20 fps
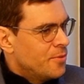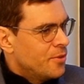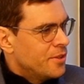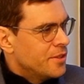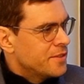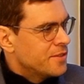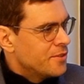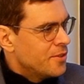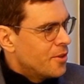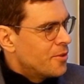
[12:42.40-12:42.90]

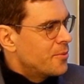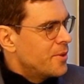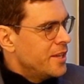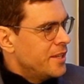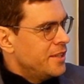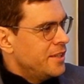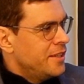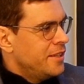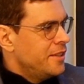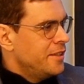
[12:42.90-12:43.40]
was
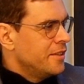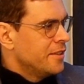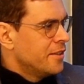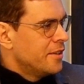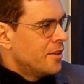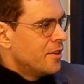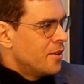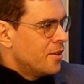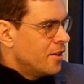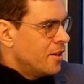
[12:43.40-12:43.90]
already
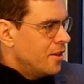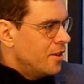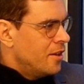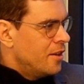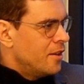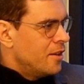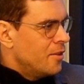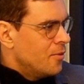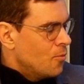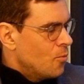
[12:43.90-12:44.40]

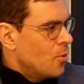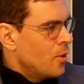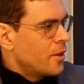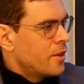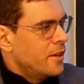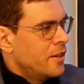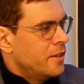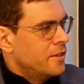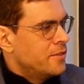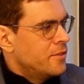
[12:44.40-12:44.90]

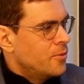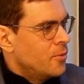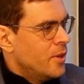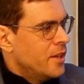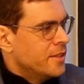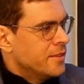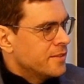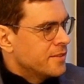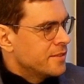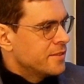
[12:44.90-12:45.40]
working in the
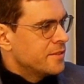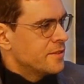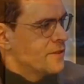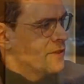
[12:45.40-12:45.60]
US.